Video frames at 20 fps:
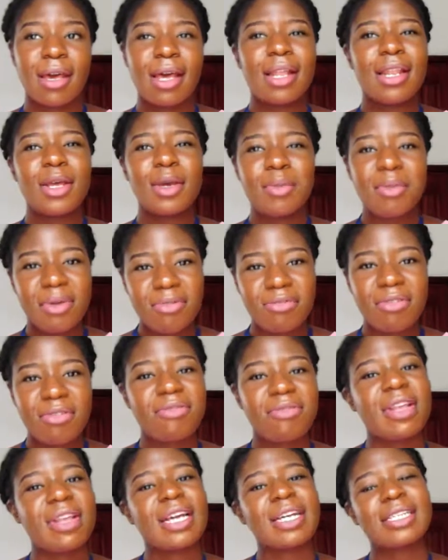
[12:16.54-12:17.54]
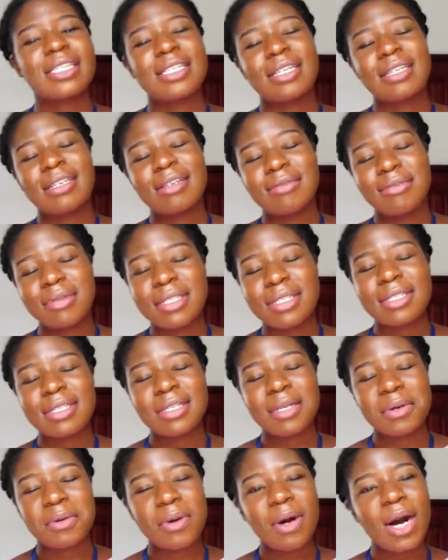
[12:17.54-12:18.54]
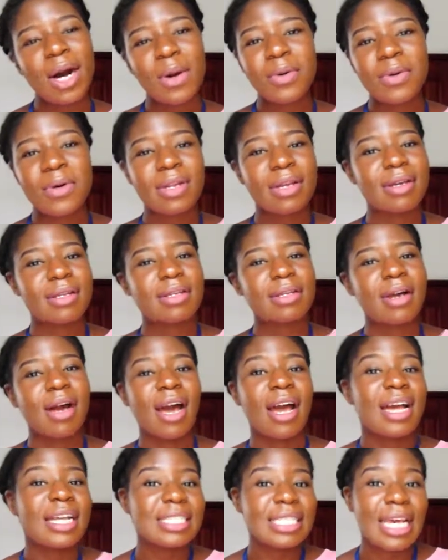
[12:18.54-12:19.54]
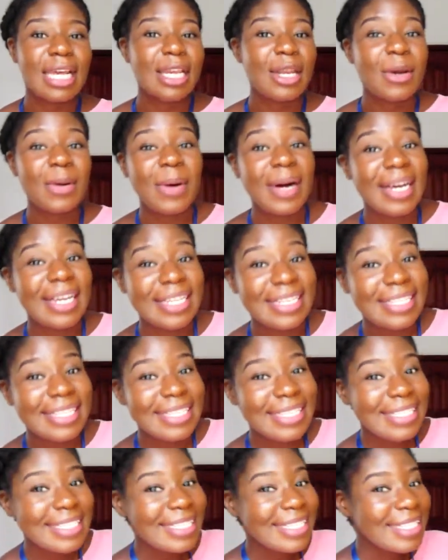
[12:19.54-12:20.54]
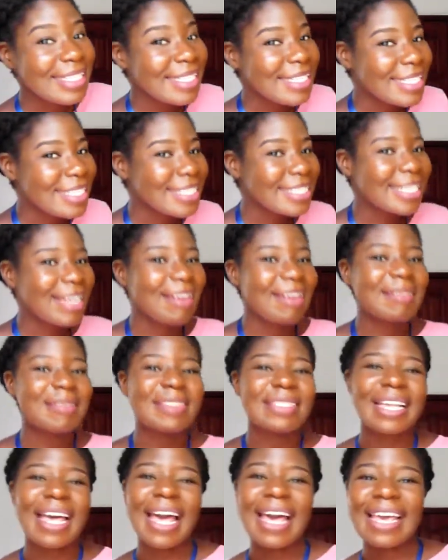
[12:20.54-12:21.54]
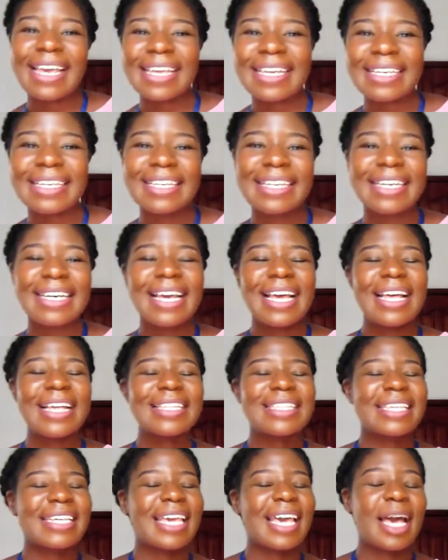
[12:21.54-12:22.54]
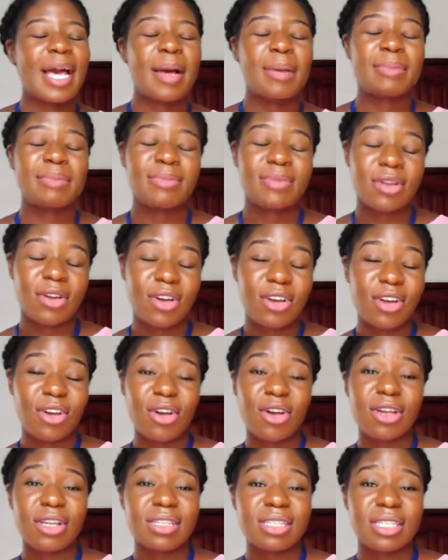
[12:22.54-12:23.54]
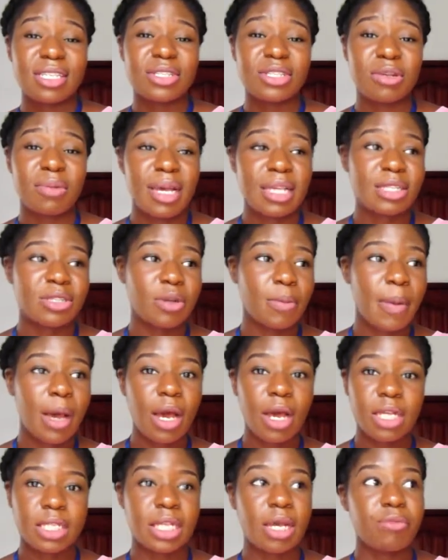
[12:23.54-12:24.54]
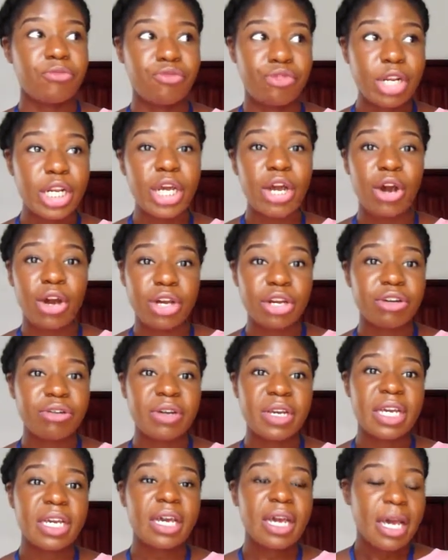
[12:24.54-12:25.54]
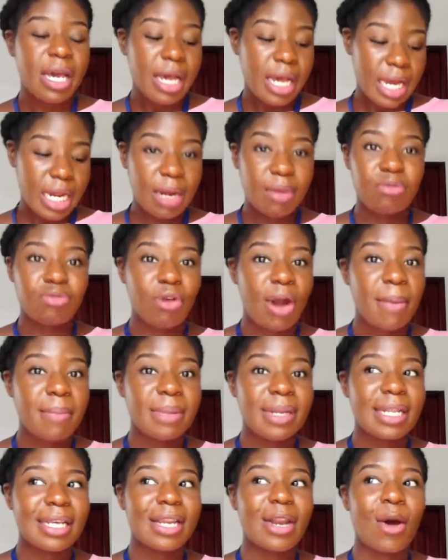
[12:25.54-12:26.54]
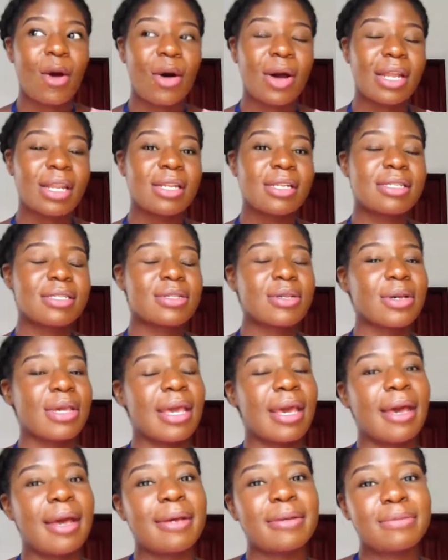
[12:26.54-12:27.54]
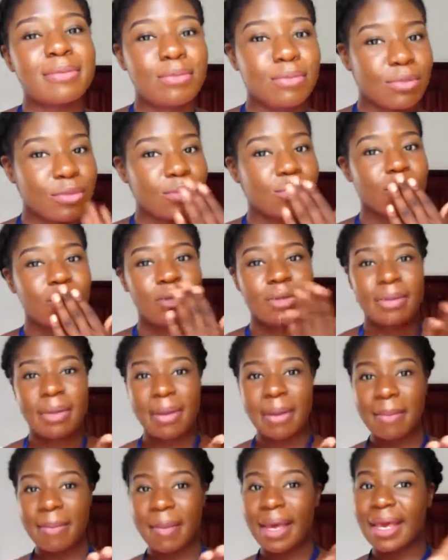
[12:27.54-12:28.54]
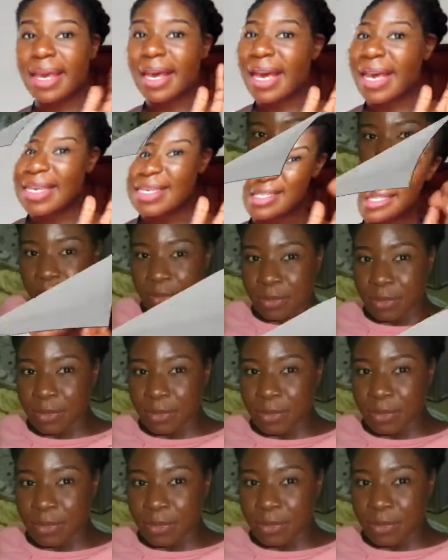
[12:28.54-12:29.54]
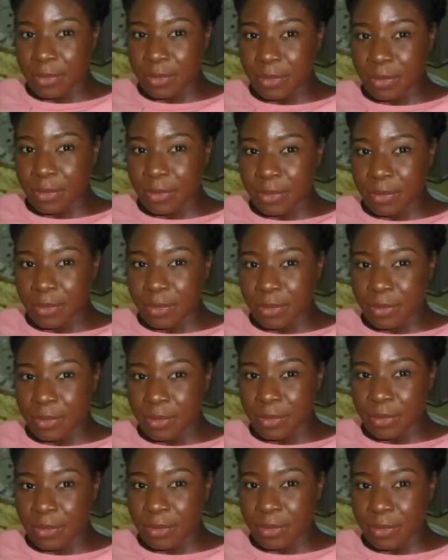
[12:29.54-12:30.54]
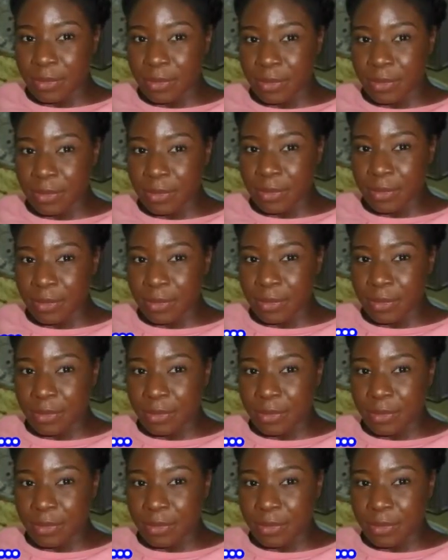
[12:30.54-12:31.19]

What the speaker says: a little bit of reflection once in a while wouldn't hurt anyone. You see what I'm saying? So yeah, I'm gonna go sit to my stomach because I'm really hungry and I'm rambling on. So yeah. Bye, girl, guys. Needs